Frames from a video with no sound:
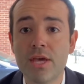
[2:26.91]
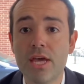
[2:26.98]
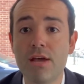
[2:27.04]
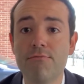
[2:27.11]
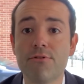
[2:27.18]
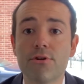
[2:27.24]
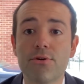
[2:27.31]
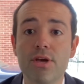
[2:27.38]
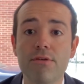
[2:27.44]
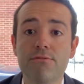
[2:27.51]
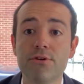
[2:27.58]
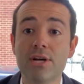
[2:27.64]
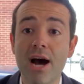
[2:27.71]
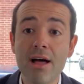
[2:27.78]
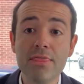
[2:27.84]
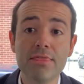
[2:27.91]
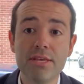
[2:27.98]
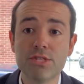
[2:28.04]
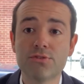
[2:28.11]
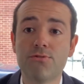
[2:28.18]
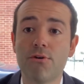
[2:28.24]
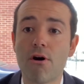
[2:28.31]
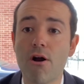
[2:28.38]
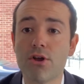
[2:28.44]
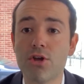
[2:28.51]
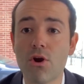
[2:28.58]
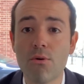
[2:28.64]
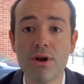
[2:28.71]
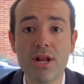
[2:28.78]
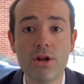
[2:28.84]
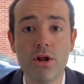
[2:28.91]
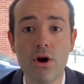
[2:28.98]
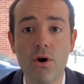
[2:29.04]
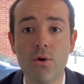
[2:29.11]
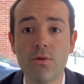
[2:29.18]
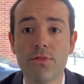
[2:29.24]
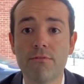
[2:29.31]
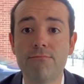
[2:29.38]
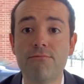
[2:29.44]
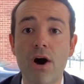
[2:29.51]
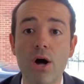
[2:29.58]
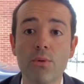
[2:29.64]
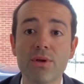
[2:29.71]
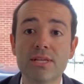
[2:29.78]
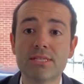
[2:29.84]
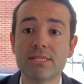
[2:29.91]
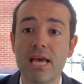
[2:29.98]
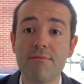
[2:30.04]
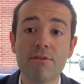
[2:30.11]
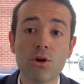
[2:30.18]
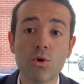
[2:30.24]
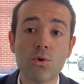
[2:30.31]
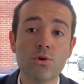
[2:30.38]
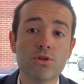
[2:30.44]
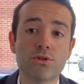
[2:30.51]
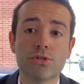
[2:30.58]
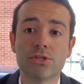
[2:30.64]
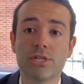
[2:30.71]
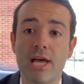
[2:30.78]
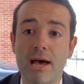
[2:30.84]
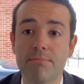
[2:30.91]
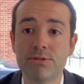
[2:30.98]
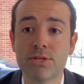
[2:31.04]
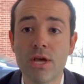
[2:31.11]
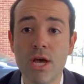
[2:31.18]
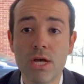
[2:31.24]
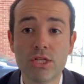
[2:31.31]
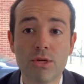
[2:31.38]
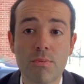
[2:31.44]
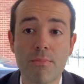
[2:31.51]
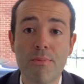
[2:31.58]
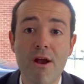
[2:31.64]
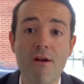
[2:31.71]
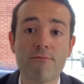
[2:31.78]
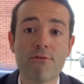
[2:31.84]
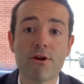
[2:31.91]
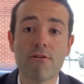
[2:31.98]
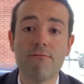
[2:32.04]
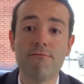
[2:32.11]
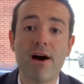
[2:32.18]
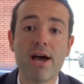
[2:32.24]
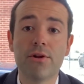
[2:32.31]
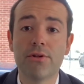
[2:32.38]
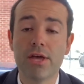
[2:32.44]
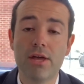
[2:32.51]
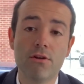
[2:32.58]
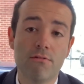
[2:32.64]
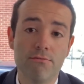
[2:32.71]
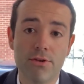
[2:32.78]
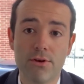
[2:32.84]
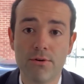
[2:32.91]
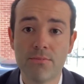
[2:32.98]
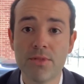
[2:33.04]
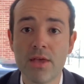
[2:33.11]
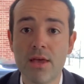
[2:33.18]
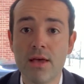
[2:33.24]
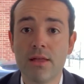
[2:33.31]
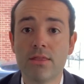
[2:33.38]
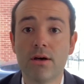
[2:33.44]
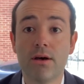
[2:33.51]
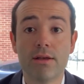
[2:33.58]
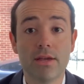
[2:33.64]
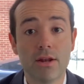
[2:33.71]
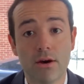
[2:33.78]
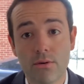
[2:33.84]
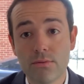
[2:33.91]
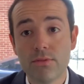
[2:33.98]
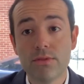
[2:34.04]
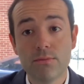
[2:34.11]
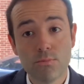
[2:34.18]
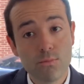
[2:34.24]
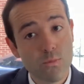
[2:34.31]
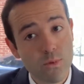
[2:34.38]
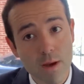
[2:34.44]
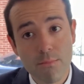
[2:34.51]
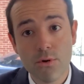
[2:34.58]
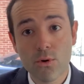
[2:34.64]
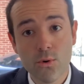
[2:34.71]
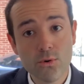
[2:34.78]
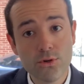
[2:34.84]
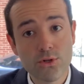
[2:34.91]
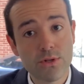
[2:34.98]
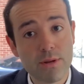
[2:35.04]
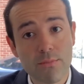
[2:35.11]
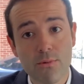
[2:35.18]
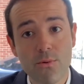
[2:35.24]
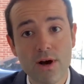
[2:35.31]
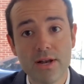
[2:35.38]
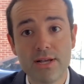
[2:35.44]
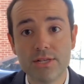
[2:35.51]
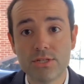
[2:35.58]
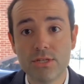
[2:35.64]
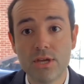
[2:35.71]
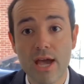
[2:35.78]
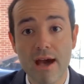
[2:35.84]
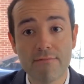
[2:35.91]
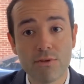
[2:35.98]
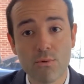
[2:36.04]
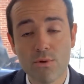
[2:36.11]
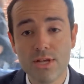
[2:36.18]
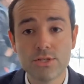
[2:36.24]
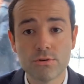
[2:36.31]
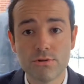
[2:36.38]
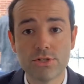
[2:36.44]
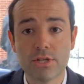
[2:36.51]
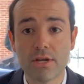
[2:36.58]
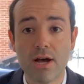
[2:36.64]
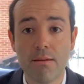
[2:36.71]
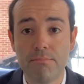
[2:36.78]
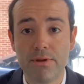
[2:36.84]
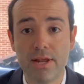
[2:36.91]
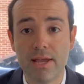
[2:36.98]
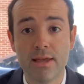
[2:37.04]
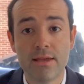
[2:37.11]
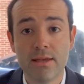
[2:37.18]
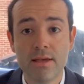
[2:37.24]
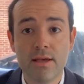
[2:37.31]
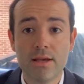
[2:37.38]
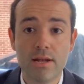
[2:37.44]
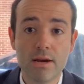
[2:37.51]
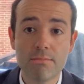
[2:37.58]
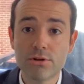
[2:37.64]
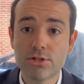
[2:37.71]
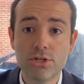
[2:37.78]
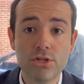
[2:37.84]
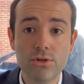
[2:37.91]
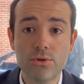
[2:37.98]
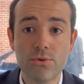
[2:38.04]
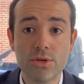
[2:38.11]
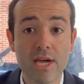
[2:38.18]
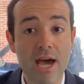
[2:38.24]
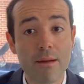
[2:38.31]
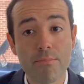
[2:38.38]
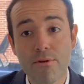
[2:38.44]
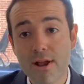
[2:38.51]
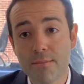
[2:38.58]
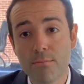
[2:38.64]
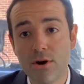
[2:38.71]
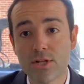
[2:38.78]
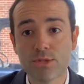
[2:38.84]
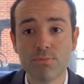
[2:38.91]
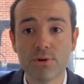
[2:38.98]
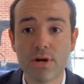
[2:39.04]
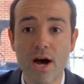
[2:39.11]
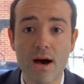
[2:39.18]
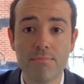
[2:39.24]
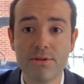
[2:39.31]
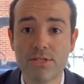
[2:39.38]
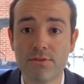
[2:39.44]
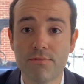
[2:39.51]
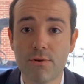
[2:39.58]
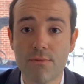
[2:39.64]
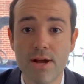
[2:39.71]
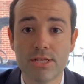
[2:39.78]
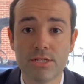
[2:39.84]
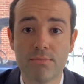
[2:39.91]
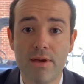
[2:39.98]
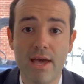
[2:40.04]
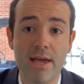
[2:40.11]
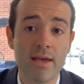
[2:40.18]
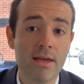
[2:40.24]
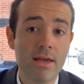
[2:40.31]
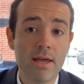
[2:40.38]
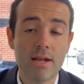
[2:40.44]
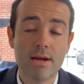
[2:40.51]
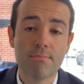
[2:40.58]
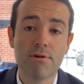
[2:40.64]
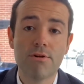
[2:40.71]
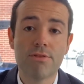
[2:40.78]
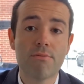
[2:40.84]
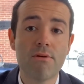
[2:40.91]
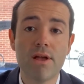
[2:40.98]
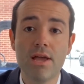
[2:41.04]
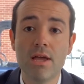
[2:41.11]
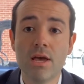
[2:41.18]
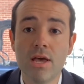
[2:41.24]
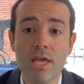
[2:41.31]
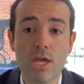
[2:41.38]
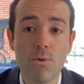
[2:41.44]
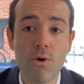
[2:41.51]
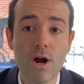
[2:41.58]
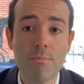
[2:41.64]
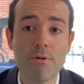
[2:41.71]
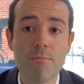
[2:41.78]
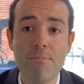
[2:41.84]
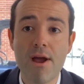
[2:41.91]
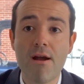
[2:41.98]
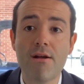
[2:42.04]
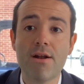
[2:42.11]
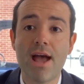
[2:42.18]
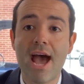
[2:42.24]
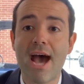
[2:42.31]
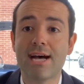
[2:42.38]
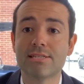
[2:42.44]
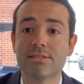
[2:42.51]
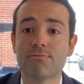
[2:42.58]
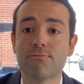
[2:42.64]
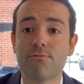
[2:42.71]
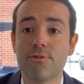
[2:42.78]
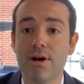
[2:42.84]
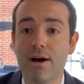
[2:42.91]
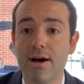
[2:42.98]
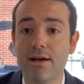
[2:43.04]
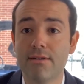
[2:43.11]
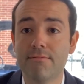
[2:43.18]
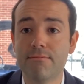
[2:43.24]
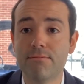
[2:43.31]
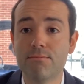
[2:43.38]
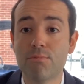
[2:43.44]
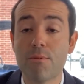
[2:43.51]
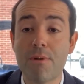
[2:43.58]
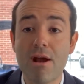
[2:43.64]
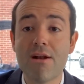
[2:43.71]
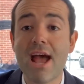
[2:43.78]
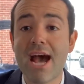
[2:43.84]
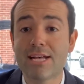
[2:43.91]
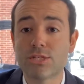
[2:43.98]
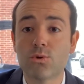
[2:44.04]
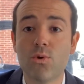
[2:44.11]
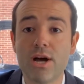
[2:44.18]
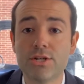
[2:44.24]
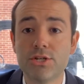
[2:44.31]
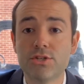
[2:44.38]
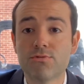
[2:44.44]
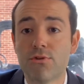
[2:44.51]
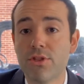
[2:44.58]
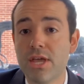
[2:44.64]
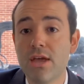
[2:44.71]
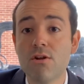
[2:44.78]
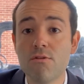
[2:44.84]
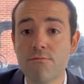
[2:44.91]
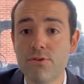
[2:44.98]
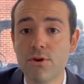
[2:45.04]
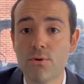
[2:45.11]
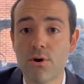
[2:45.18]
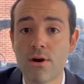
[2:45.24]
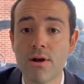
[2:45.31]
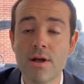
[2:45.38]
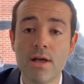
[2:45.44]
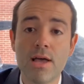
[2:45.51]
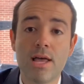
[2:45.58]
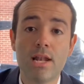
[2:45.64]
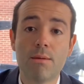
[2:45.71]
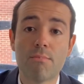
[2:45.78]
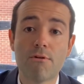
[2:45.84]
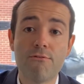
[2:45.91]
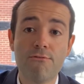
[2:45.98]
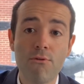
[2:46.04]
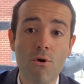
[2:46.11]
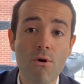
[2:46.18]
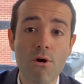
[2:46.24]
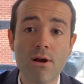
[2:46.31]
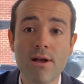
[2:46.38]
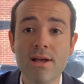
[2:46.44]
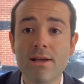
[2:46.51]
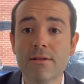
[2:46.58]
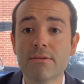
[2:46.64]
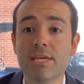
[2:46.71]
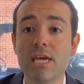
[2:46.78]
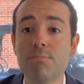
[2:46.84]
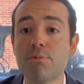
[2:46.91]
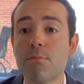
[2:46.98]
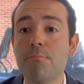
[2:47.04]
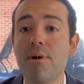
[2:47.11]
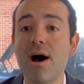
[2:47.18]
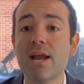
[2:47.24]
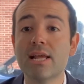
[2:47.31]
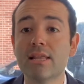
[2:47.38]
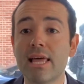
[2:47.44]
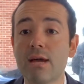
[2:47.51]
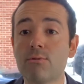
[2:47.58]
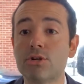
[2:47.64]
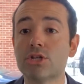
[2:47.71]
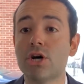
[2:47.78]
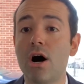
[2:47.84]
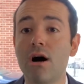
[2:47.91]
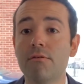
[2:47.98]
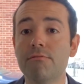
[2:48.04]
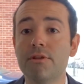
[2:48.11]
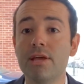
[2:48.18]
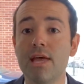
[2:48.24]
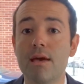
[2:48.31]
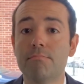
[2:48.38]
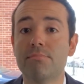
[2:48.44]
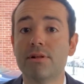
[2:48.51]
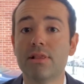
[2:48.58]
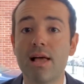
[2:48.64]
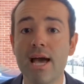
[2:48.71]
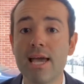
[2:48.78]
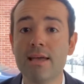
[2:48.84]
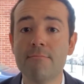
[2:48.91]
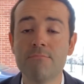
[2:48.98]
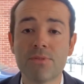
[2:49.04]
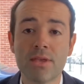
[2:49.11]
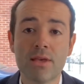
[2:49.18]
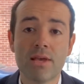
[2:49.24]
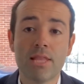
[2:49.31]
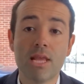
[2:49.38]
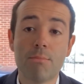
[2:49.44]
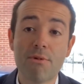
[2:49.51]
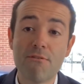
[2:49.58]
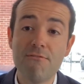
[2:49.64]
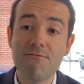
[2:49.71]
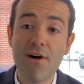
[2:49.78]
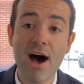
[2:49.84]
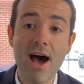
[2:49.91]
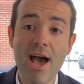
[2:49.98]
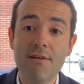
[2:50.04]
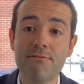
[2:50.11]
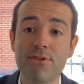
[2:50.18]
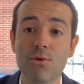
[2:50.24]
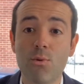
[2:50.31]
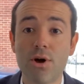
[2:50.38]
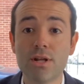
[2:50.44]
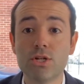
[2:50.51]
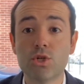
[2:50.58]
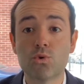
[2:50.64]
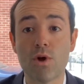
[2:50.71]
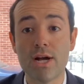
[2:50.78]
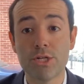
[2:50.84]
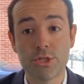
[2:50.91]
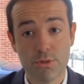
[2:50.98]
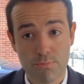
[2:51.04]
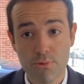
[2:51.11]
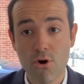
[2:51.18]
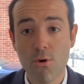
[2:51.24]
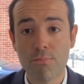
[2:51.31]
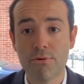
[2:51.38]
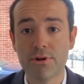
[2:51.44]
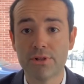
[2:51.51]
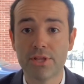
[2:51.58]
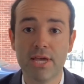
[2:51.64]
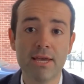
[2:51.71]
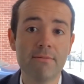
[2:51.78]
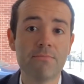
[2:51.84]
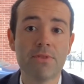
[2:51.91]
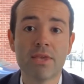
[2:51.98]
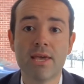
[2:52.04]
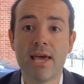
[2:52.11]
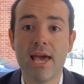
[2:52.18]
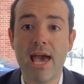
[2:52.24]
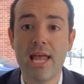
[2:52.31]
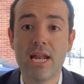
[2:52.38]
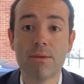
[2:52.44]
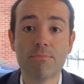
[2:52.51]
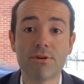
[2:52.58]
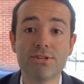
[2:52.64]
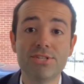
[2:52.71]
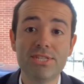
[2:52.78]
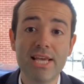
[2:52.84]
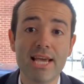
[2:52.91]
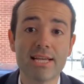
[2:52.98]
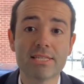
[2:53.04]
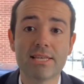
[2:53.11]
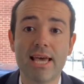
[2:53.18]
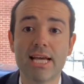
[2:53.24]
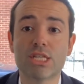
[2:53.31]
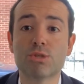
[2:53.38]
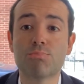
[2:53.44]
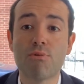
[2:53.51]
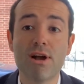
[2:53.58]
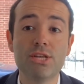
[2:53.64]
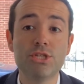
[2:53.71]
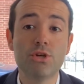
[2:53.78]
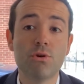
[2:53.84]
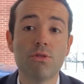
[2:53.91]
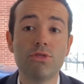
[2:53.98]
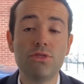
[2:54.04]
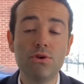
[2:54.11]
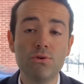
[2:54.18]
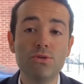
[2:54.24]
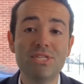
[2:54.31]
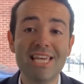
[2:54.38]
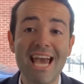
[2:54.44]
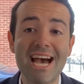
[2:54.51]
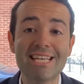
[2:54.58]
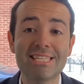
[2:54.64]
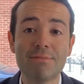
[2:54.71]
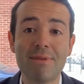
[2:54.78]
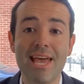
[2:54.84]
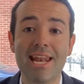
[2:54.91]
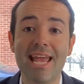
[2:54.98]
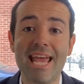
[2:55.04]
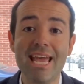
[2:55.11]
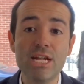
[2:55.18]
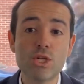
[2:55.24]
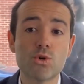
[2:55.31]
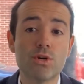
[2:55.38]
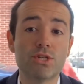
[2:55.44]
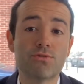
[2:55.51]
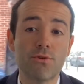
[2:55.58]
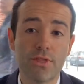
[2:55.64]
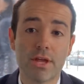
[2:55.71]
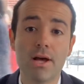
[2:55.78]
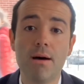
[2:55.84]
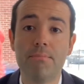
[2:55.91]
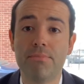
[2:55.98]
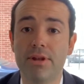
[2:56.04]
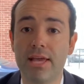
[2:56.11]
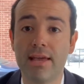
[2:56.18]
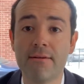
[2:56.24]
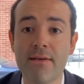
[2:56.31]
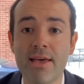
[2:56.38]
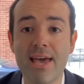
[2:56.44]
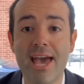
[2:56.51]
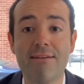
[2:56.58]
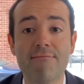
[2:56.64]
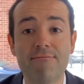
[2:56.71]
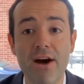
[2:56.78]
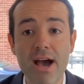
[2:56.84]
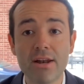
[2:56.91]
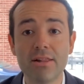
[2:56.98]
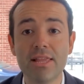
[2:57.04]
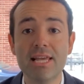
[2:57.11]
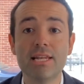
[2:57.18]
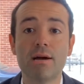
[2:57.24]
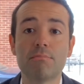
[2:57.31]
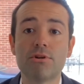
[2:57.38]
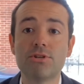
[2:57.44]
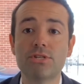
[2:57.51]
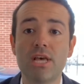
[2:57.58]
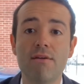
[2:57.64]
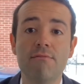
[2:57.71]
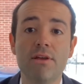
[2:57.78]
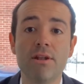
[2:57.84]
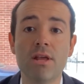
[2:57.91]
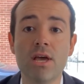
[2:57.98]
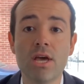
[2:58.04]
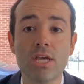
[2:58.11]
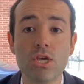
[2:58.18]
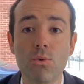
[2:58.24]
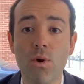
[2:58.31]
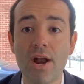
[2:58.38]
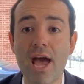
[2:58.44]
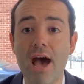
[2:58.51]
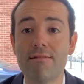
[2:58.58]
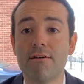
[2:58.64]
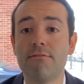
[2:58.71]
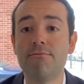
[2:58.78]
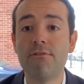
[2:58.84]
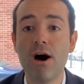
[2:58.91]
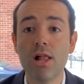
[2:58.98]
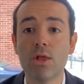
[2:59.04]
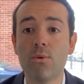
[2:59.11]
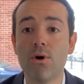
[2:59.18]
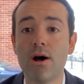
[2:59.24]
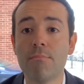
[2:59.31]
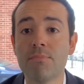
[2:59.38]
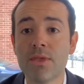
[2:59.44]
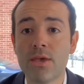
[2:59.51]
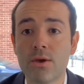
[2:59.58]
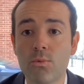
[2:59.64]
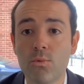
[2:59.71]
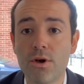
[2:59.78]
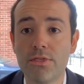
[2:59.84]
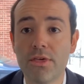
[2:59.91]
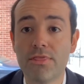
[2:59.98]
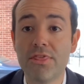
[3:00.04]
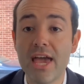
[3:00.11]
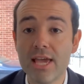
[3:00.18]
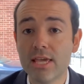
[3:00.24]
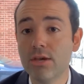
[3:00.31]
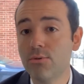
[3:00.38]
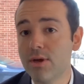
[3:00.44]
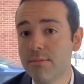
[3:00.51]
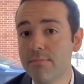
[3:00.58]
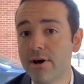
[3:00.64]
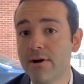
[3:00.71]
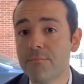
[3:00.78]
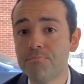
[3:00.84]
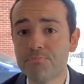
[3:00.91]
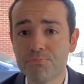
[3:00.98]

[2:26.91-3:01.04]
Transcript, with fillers: If, you if you've gotten this far, you already know the following seven crucial steps to prepare for your final interview. The, you know, number crucial number one is you have to research the company. Number two, you gotta bring multiple copies of your resume. Number three, you wanna prepare to ask, uh, prepare to ask questions for the interviewer. Number four, keep your body language confident and polite. Number five, you wanna dress appropriately. And number six, express your enthusiasm and interest for the company. And finally, number seven, you wanna have a follow-up with a thank you email.